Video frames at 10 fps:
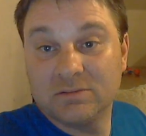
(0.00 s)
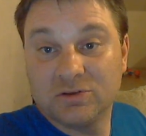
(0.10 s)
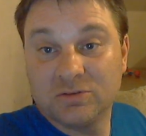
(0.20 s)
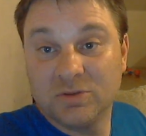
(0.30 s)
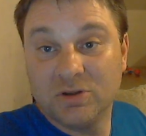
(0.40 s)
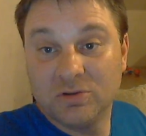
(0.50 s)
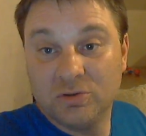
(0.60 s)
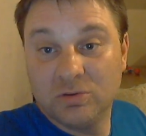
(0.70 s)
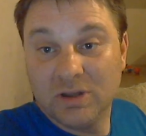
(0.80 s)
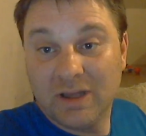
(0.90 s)
to someone on
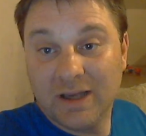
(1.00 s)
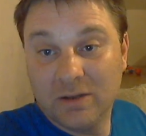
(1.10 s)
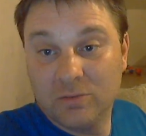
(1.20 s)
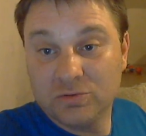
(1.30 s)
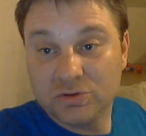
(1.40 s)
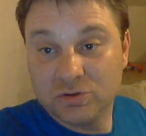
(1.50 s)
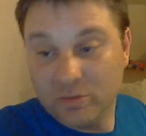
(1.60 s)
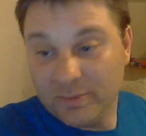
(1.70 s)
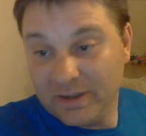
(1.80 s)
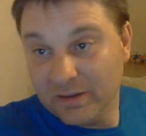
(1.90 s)
Google Hangouts to
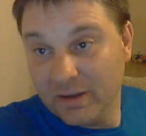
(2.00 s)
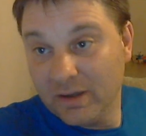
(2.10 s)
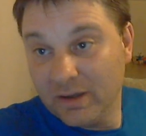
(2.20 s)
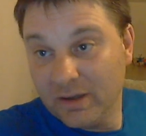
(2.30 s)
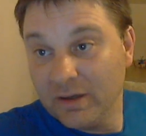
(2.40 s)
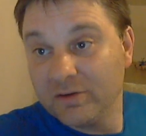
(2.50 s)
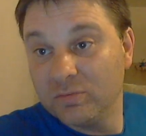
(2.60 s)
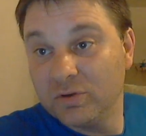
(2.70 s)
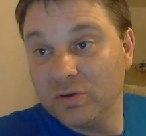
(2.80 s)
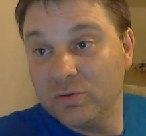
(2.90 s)
come in. And
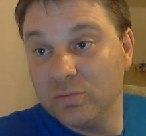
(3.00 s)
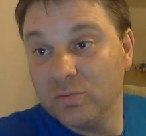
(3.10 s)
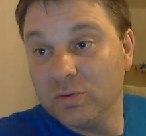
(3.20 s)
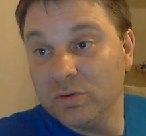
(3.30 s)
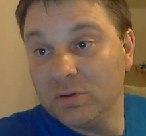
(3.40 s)
I don't know.